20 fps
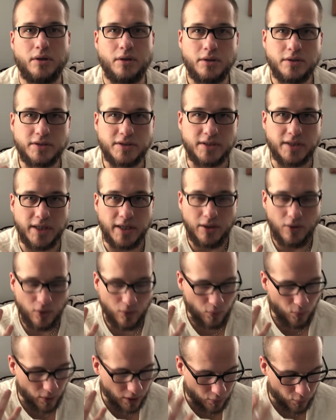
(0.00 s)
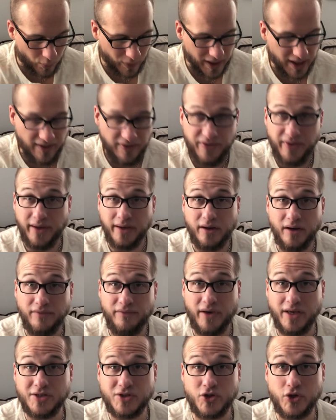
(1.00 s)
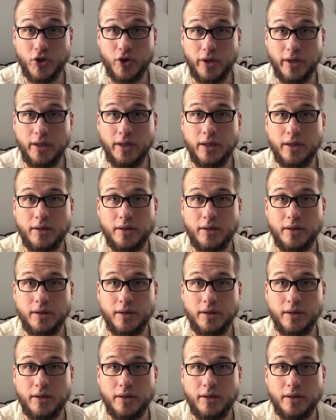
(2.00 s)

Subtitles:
See, what we think of as good